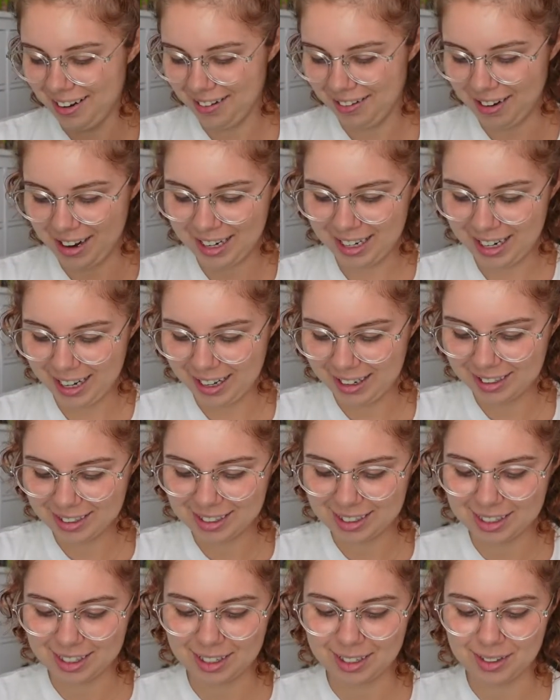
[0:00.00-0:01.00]
right now,
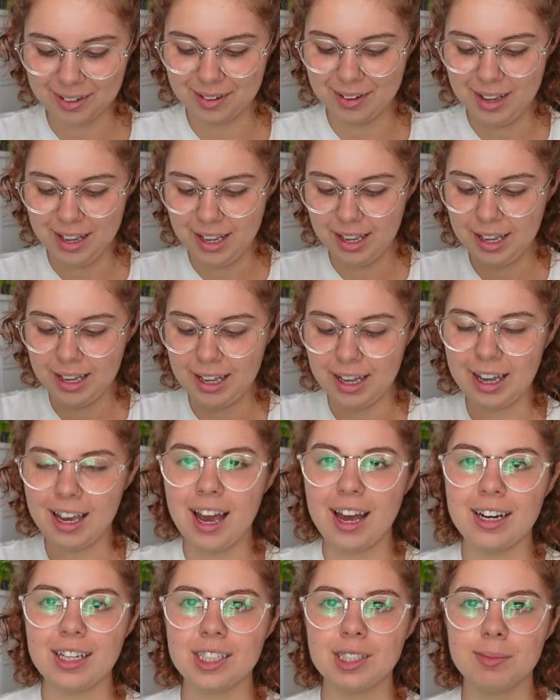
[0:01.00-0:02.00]
so I
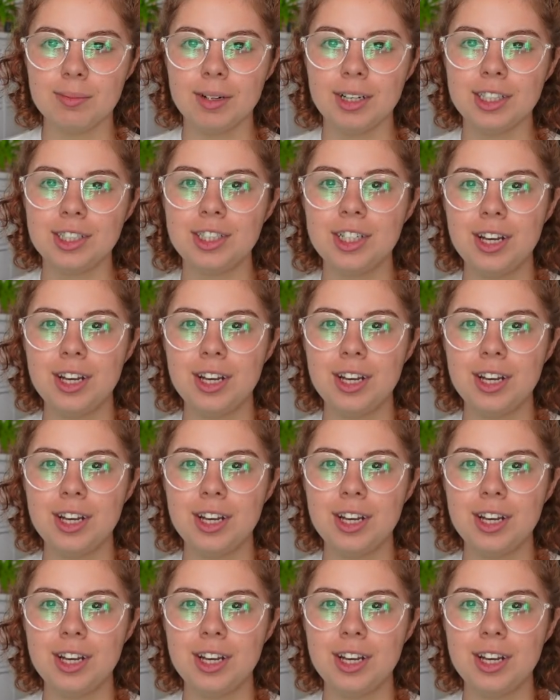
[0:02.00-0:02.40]
kind of smush